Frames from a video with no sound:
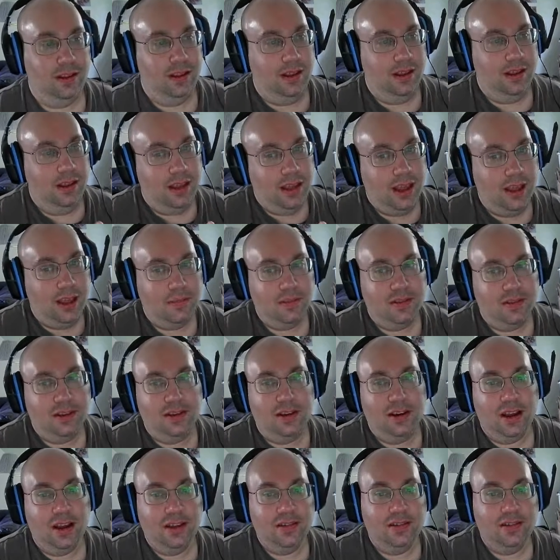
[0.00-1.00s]
Yep, it's a
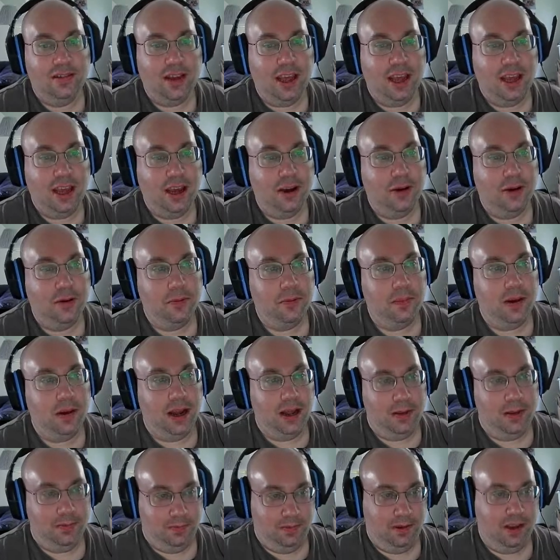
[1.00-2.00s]
nice day out,
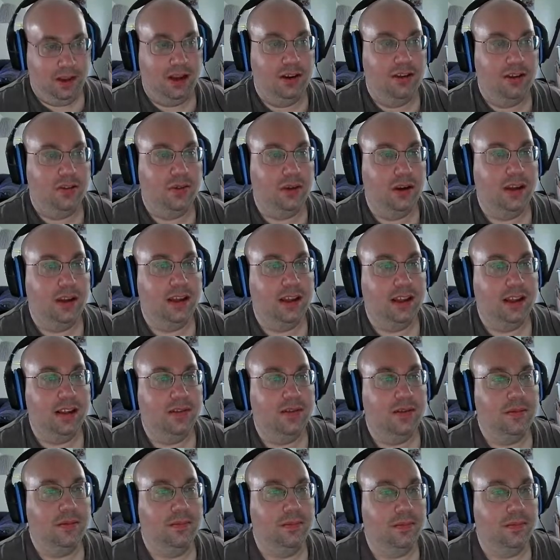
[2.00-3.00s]
but I just wanted to get some